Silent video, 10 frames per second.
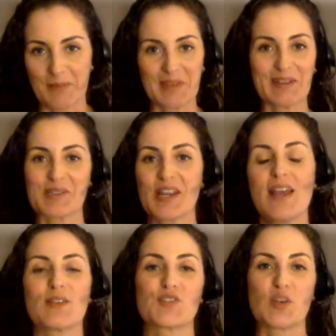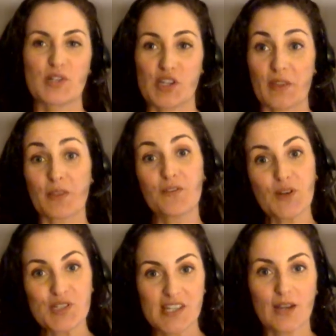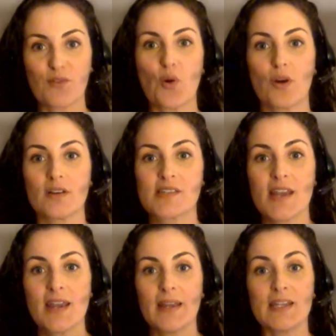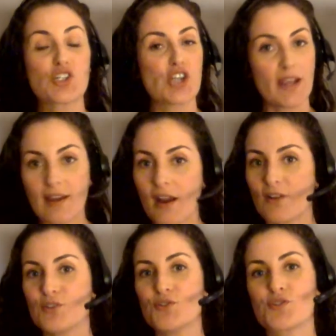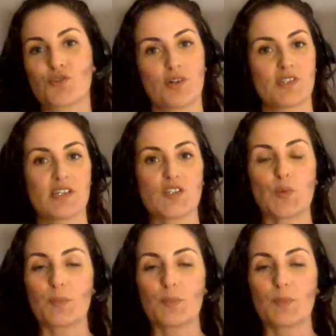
I mean, there's so much in there. The first thing, of course, is checking our news sources.